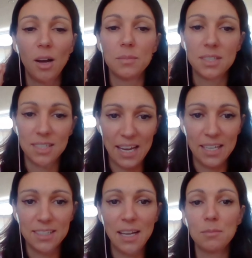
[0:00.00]
calm
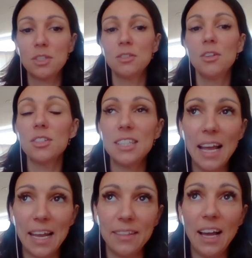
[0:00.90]
state now i'm
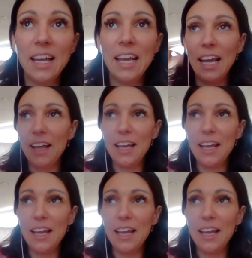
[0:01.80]
not saying that